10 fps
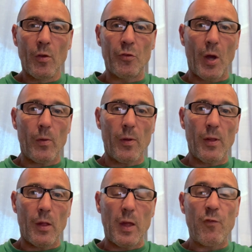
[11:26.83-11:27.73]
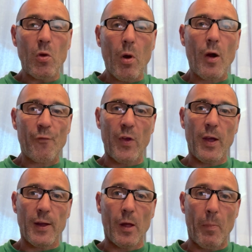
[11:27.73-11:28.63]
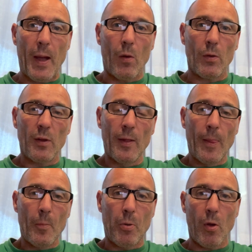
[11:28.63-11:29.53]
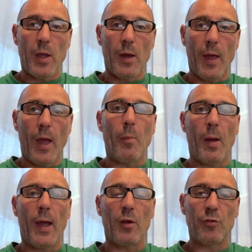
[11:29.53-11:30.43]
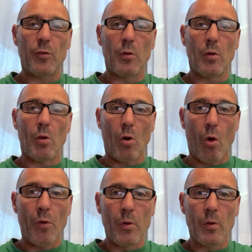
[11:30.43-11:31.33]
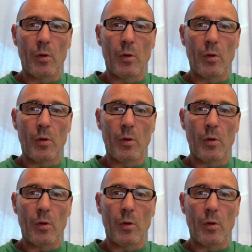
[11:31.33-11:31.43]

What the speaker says: So if you are thinking about putting airbags on,